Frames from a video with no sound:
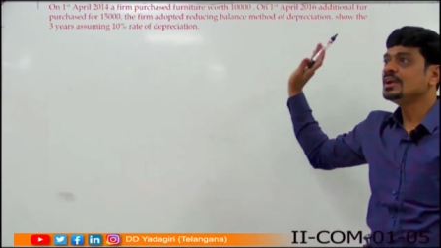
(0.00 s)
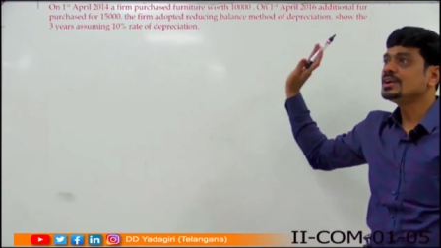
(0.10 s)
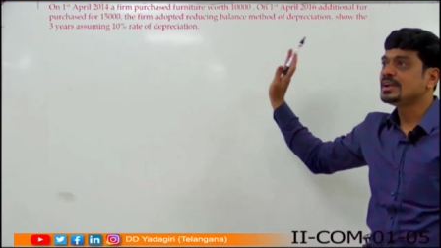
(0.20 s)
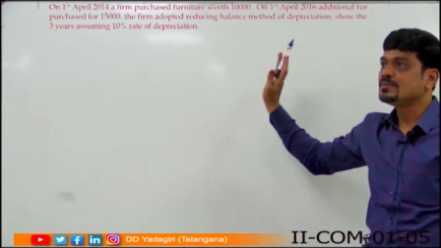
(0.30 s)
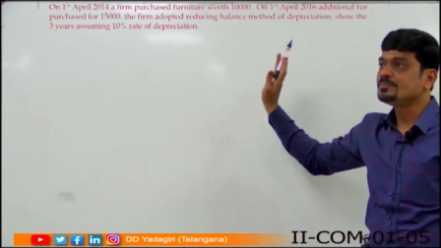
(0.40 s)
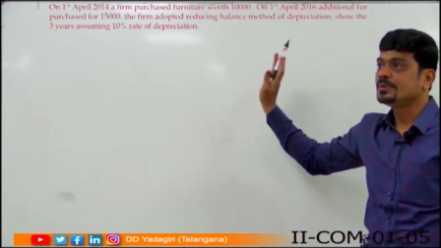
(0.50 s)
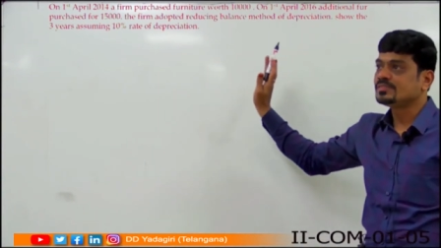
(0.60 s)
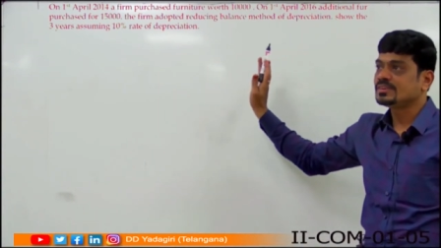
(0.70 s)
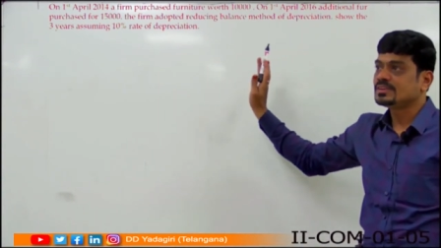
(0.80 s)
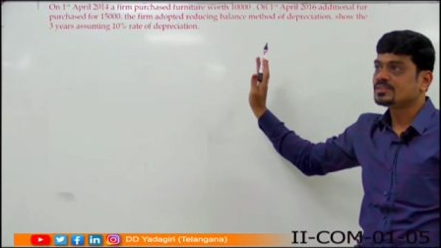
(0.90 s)
ten
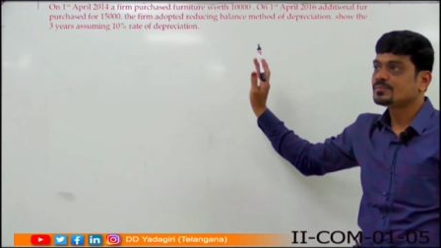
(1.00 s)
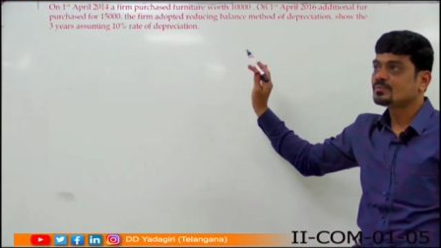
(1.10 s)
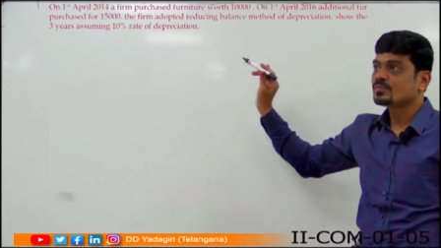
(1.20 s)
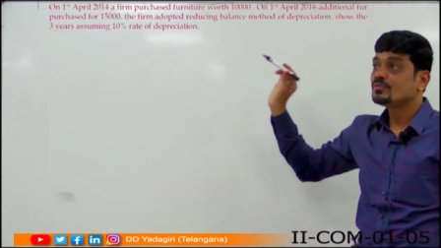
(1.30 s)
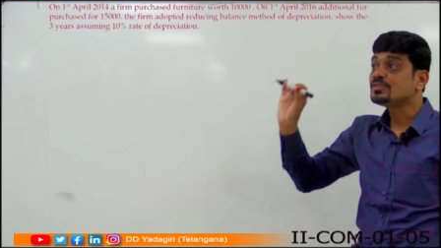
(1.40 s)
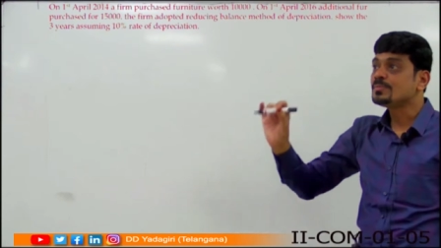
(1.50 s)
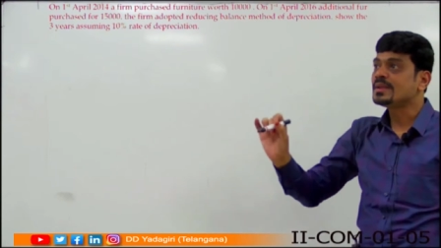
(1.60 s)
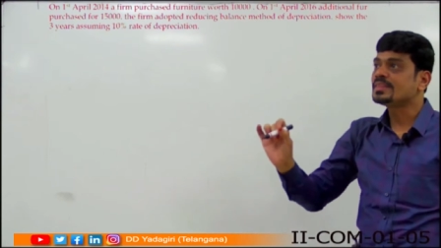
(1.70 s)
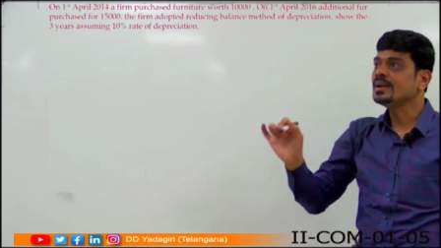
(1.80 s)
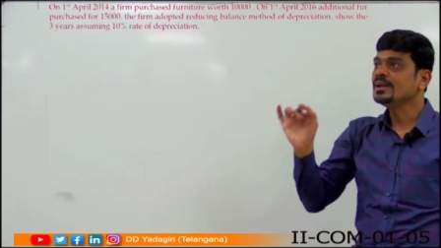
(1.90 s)
percent. Which
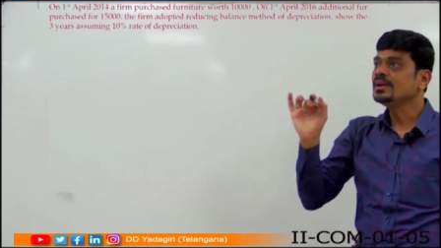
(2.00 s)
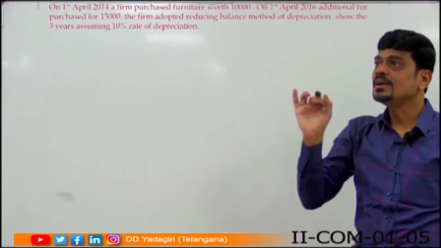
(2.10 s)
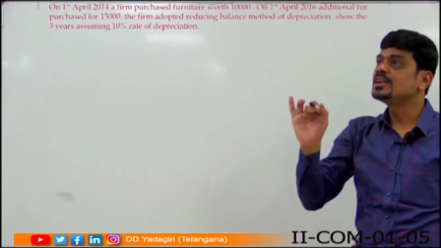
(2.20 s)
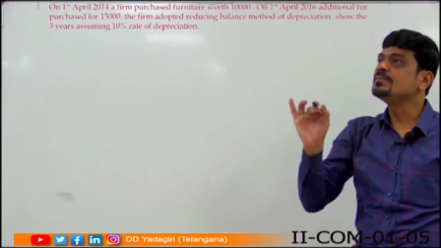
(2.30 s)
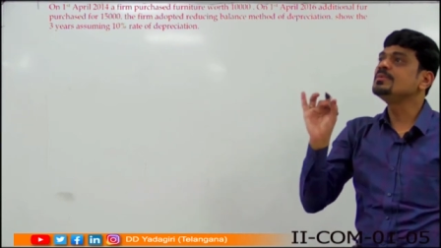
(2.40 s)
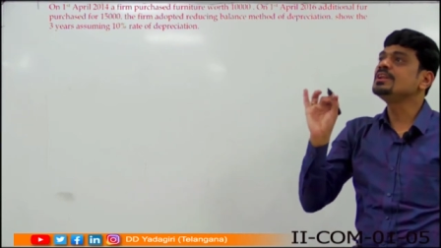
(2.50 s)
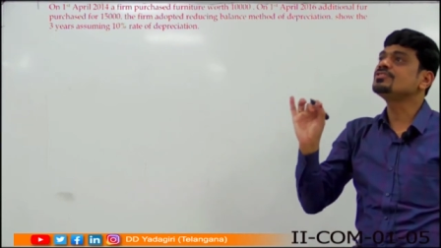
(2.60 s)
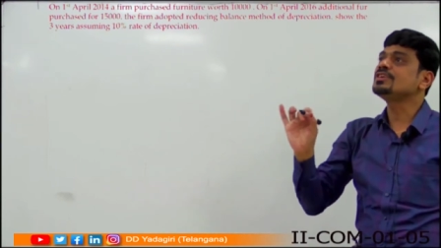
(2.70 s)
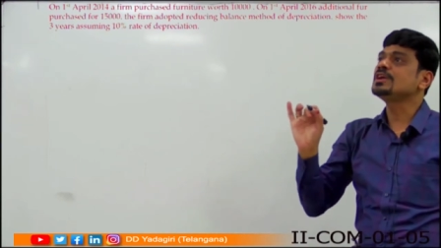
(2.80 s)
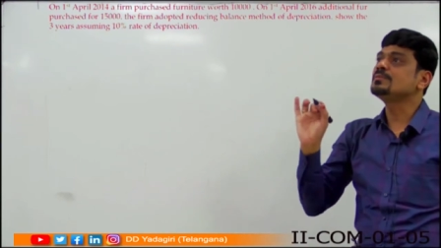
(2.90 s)
method?
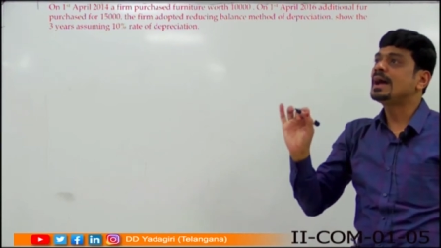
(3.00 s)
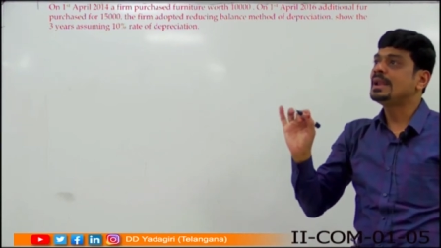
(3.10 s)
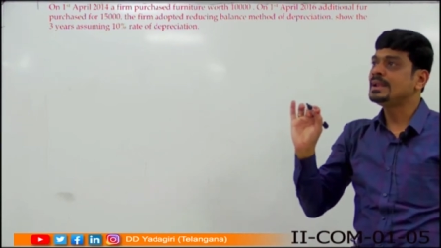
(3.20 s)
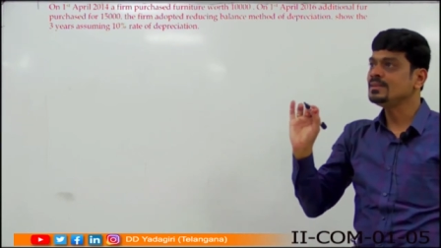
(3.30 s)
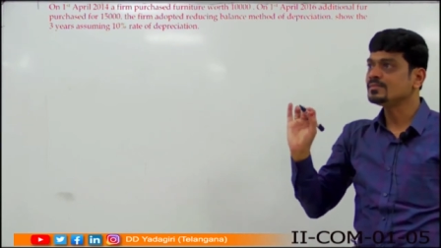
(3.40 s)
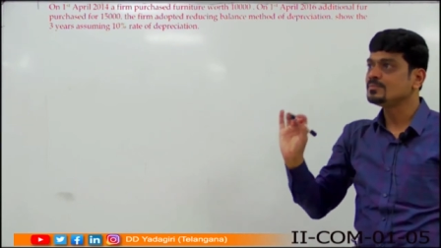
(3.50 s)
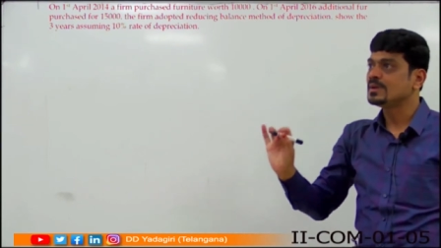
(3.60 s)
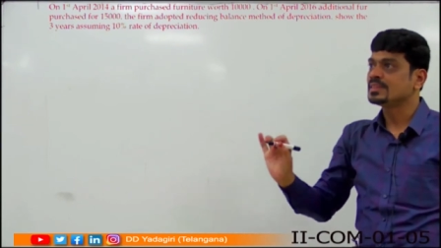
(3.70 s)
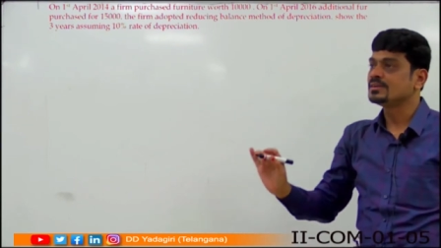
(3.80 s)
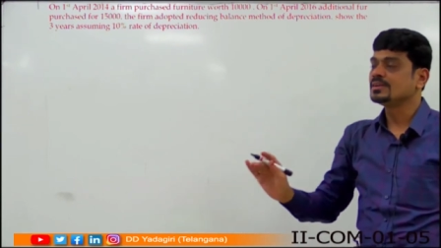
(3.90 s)
Diminishing balance method.
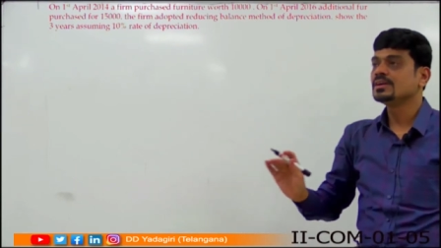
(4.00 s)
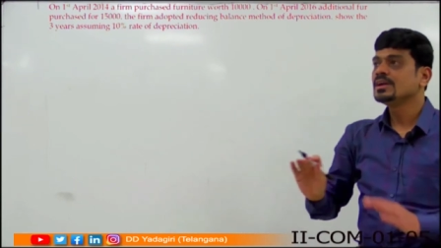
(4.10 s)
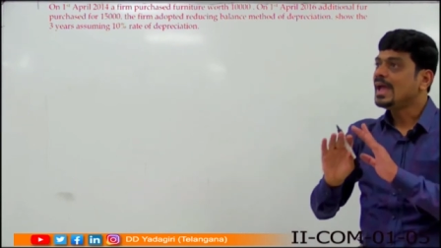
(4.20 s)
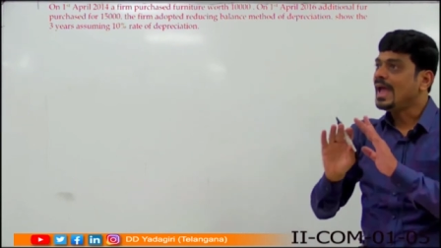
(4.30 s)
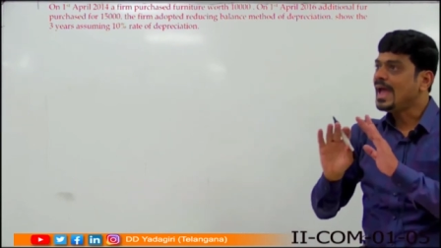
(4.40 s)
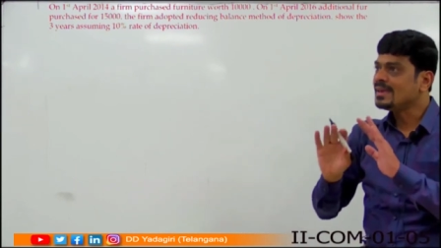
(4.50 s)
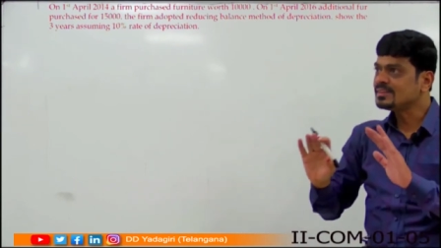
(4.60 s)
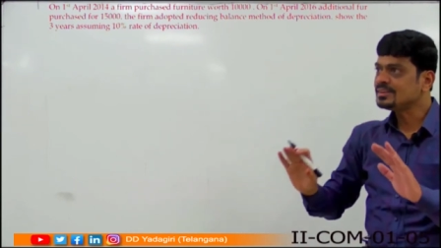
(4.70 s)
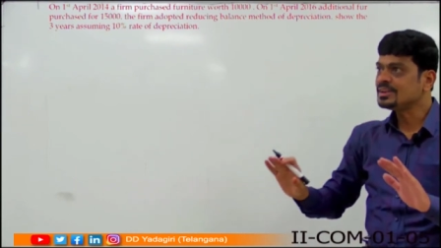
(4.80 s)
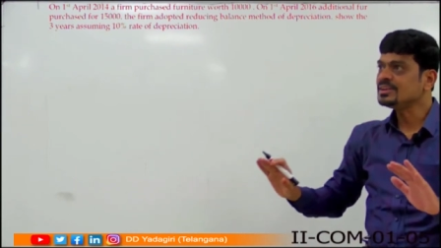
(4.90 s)
As
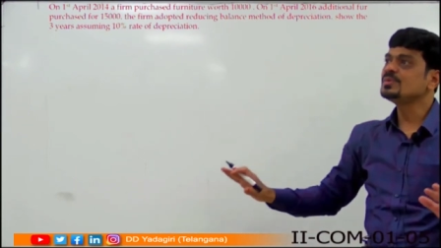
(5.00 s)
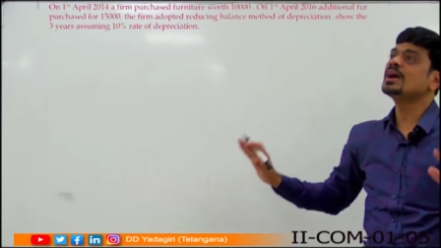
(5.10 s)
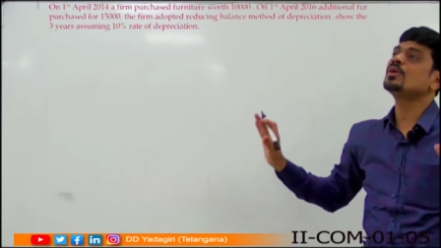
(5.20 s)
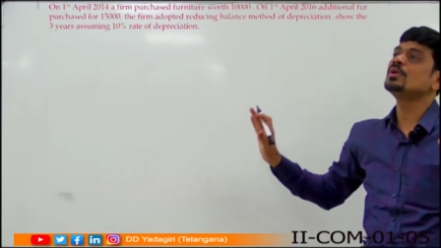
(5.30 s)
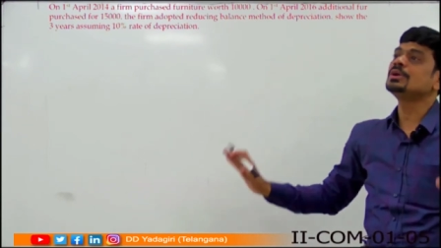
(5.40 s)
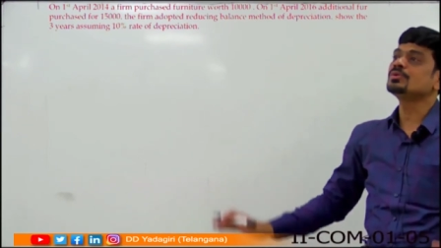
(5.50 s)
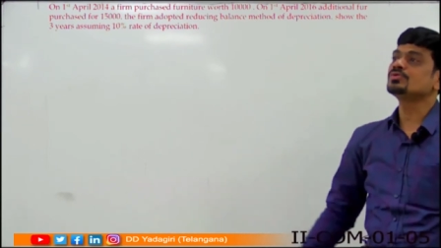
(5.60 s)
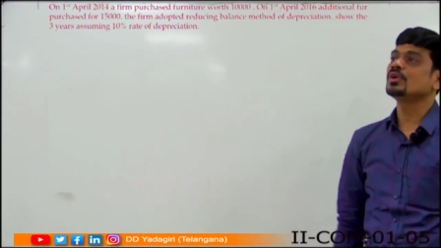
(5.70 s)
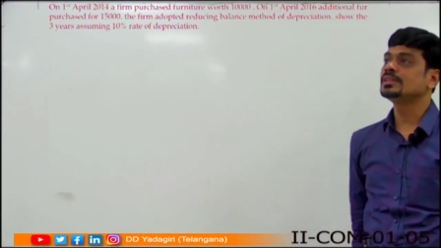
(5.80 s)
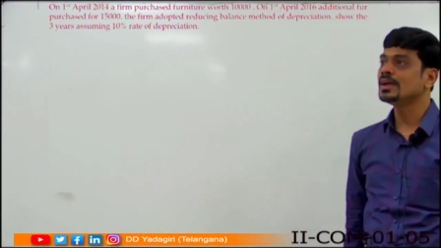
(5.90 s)
it is, we are going to
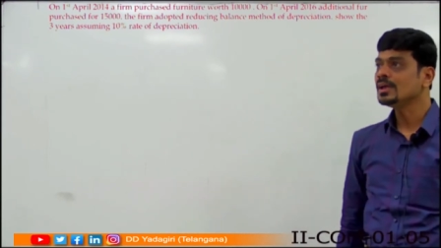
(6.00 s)
solve the